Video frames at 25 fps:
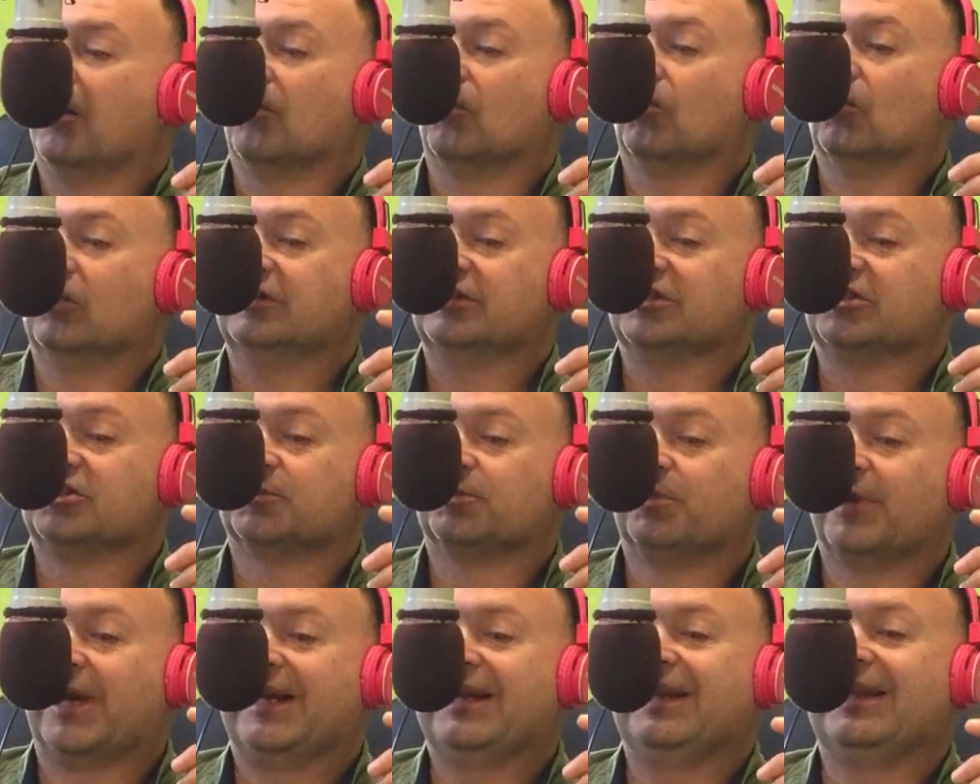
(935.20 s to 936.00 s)
was
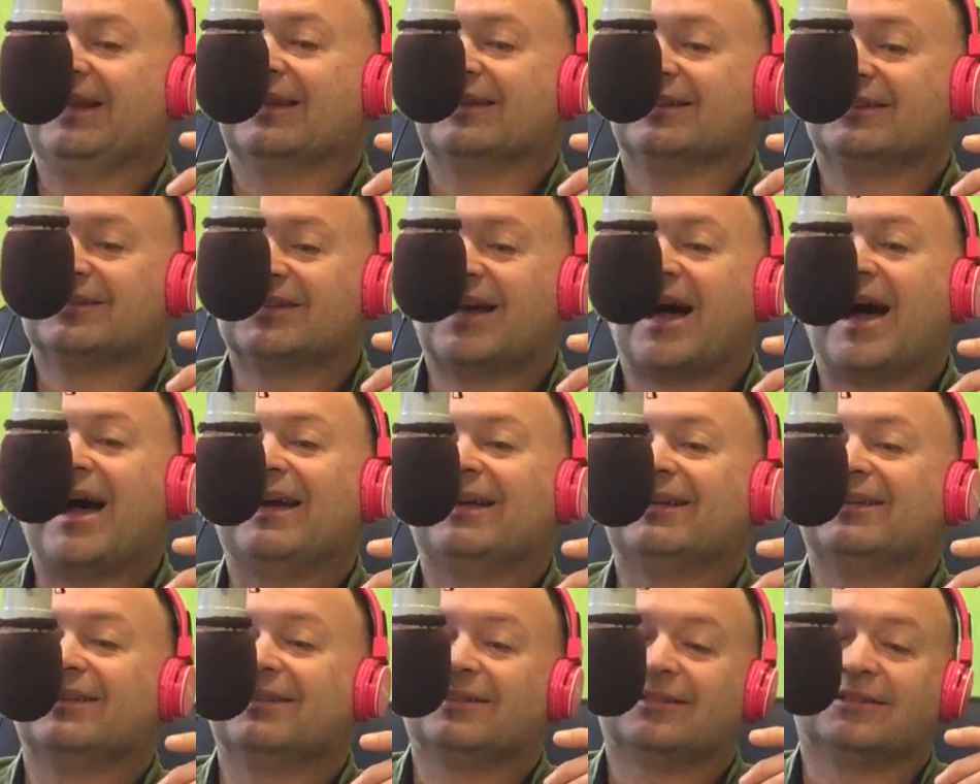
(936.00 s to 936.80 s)
explaining the
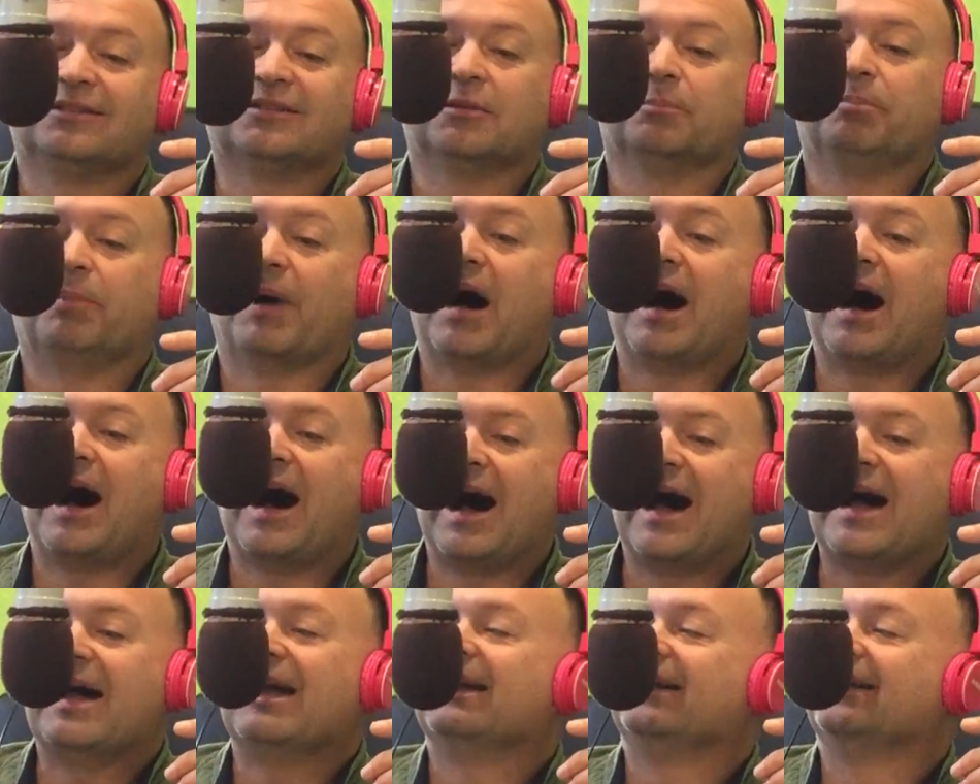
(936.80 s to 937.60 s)
science
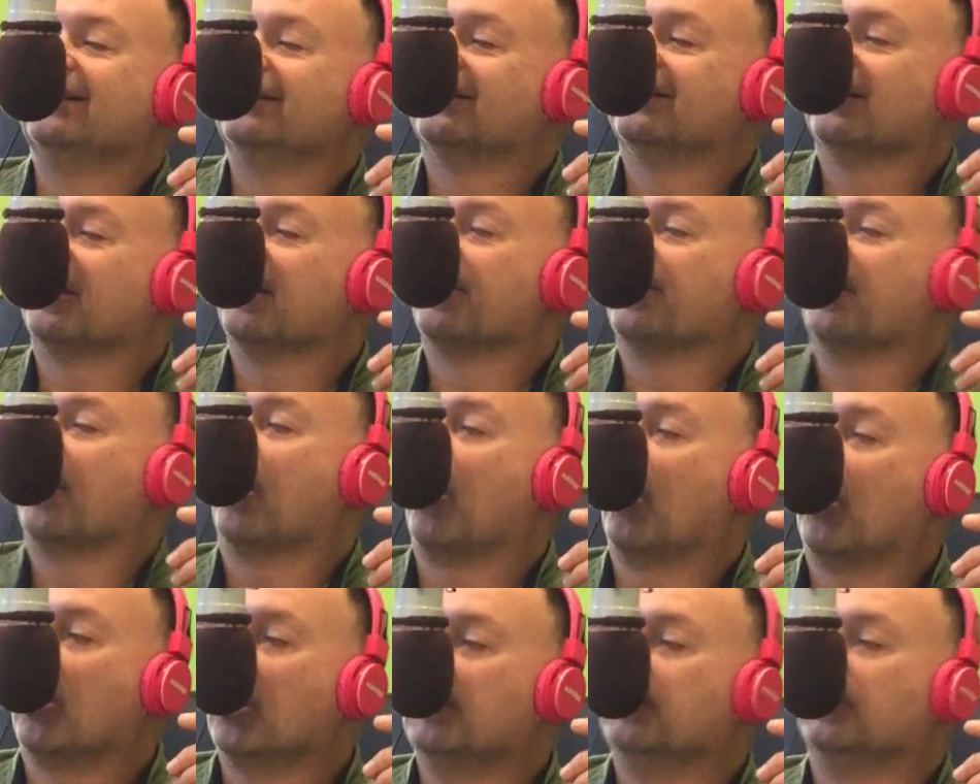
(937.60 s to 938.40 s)
behind the
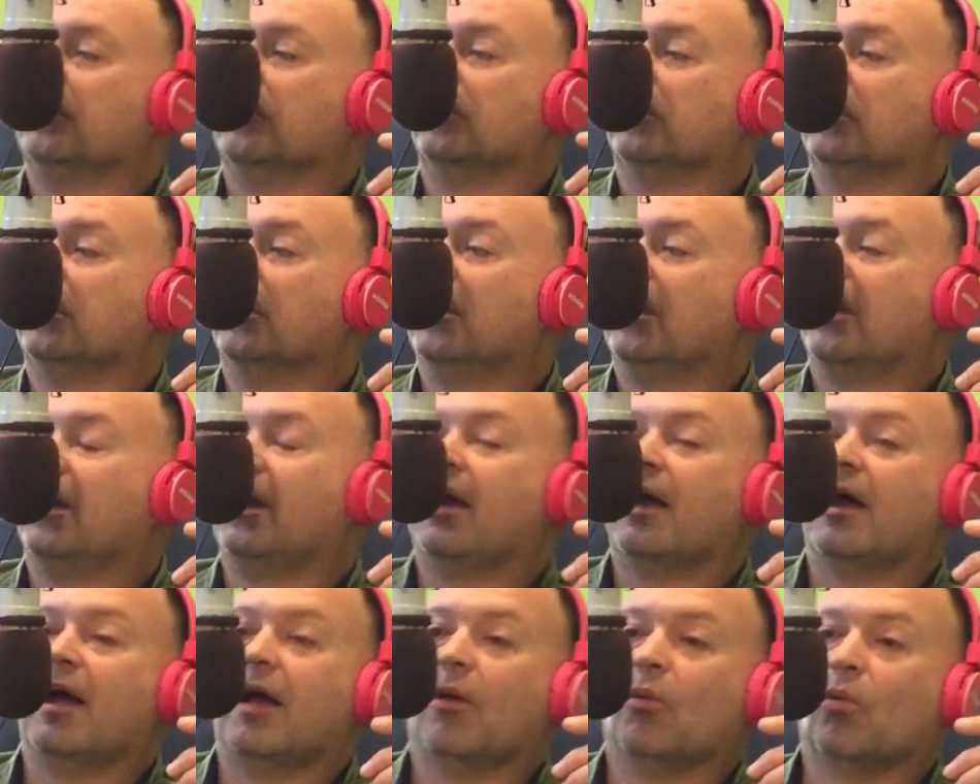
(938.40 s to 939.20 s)
armor.
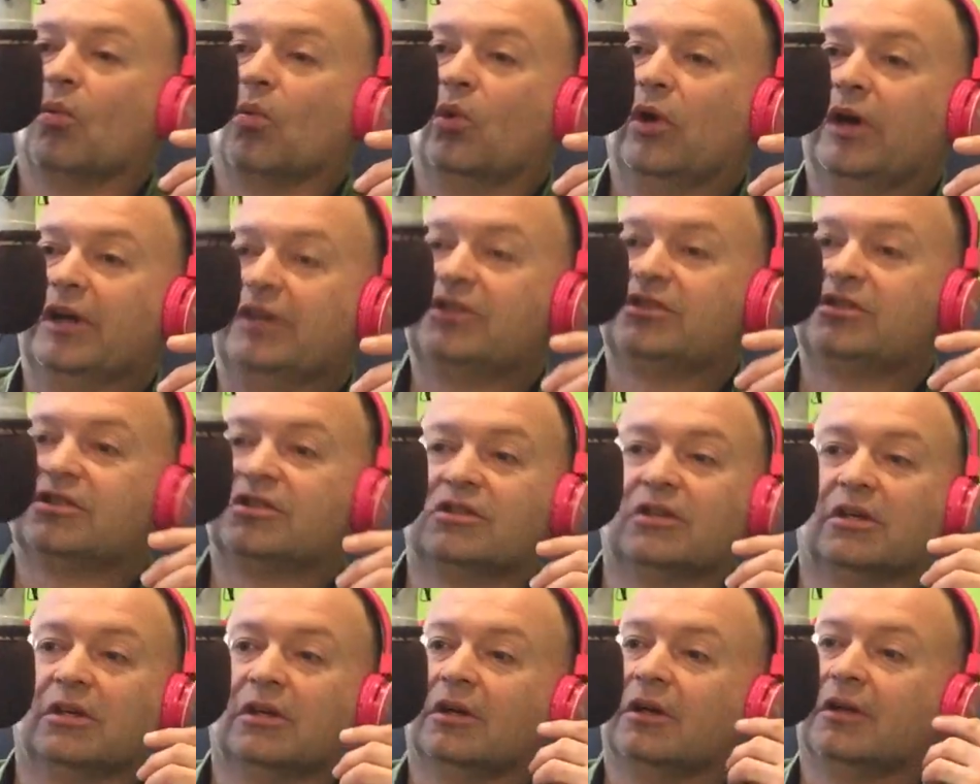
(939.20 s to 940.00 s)

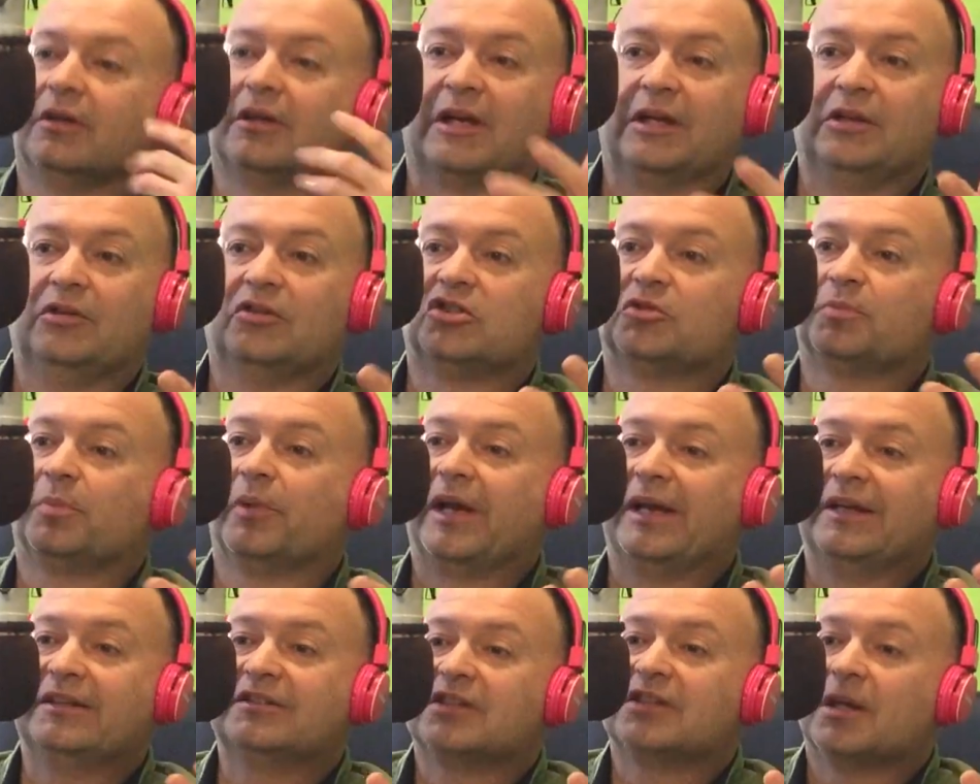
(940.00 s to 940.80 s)
Which, can you
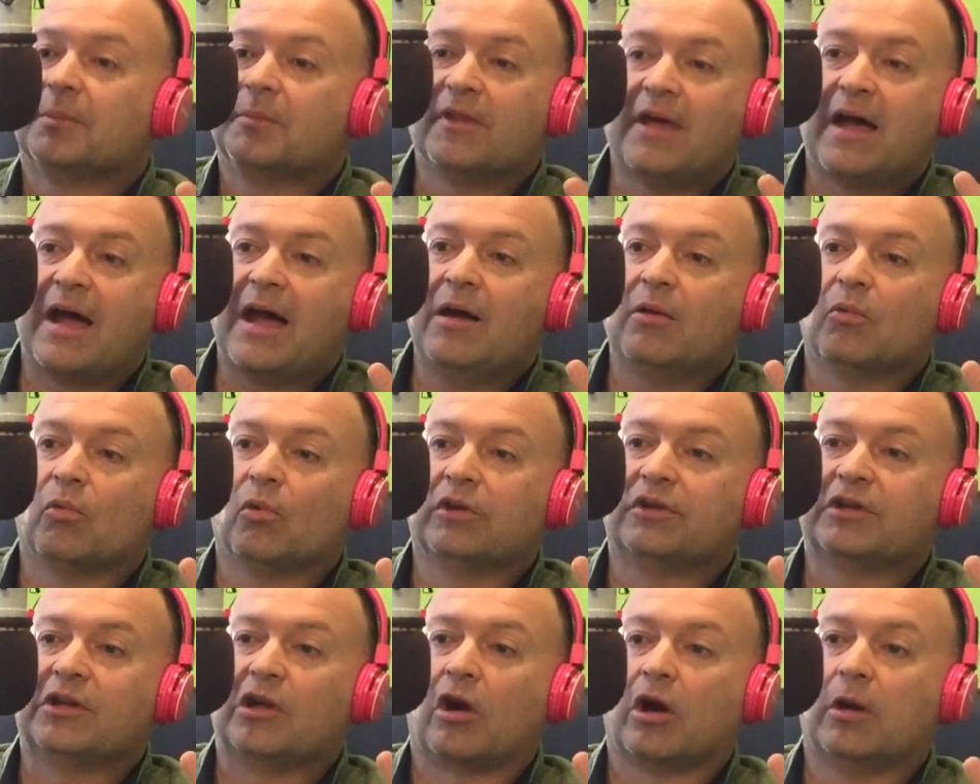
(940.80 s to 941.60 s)
explain some of that,
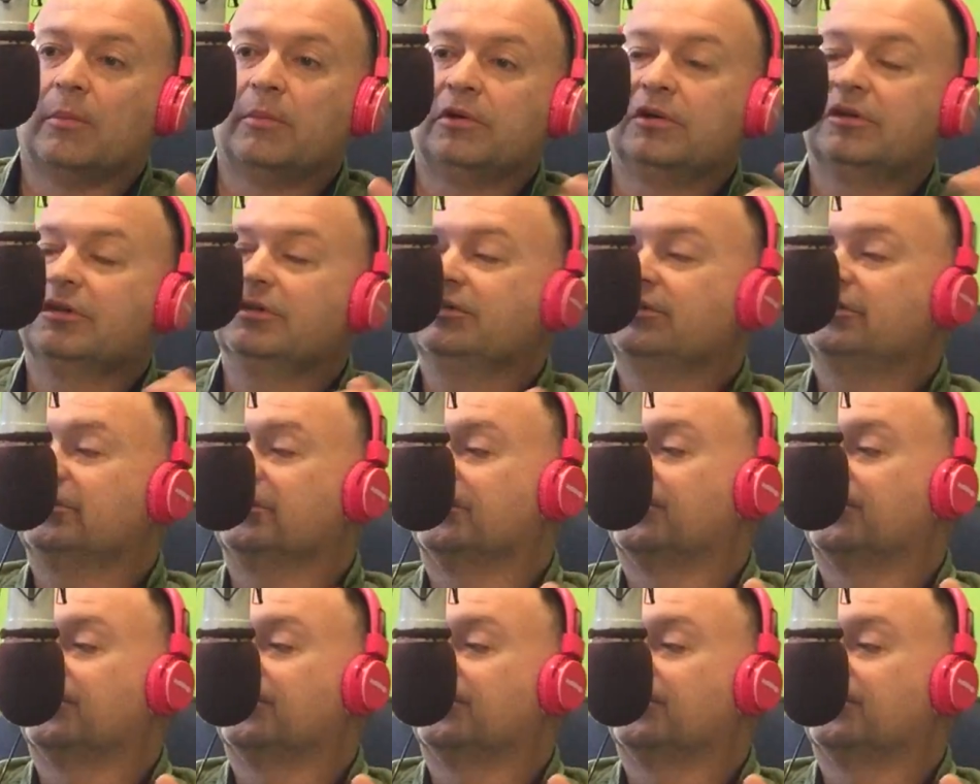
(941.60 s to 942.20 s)
what the armor is?